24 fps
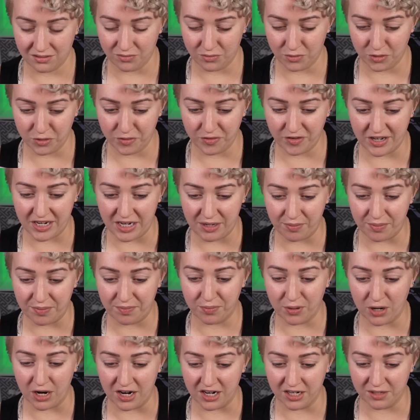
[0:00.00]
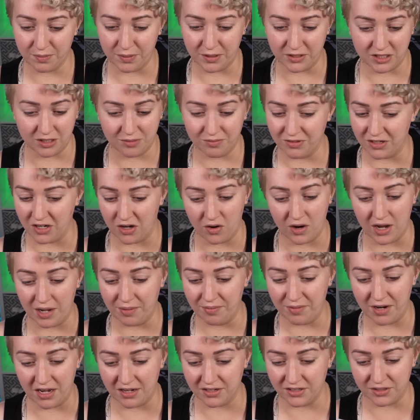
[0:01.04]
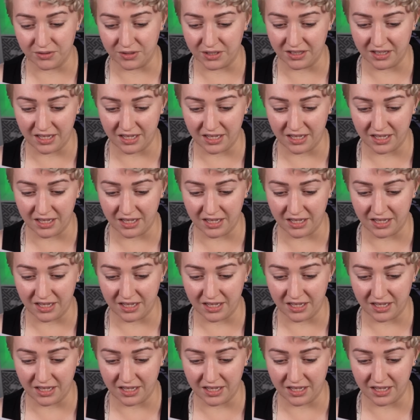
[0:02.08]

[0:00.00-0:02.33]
Remove any product buildup. No, I'm not doing